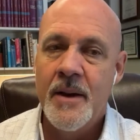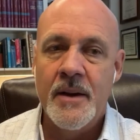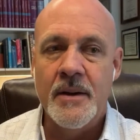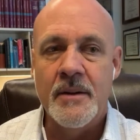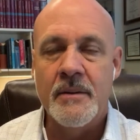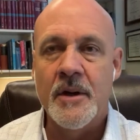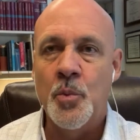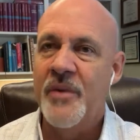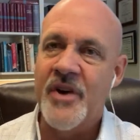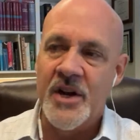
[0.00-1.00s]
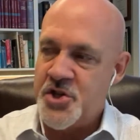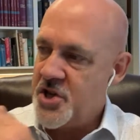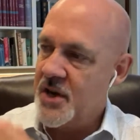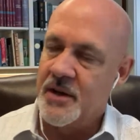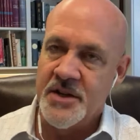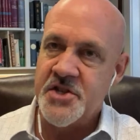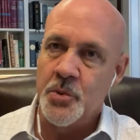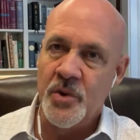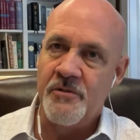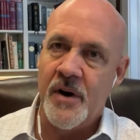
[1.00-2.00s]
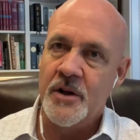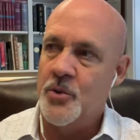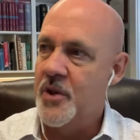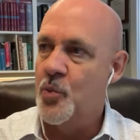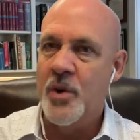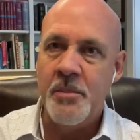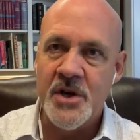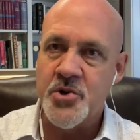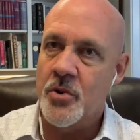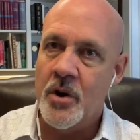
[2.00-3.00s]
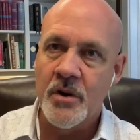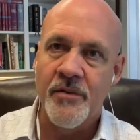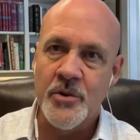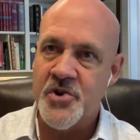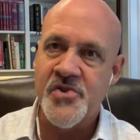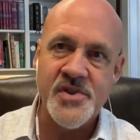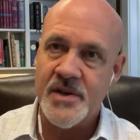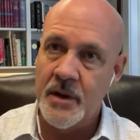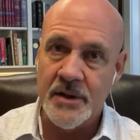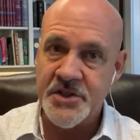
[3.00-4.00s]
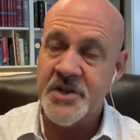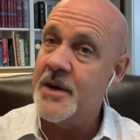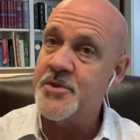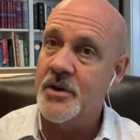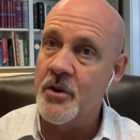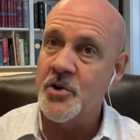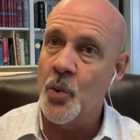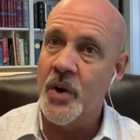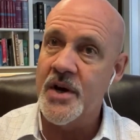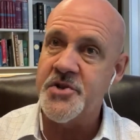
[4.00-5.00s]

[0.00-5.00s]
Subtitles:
And we've got a checklist that we follow that we measure all of those steps along the way.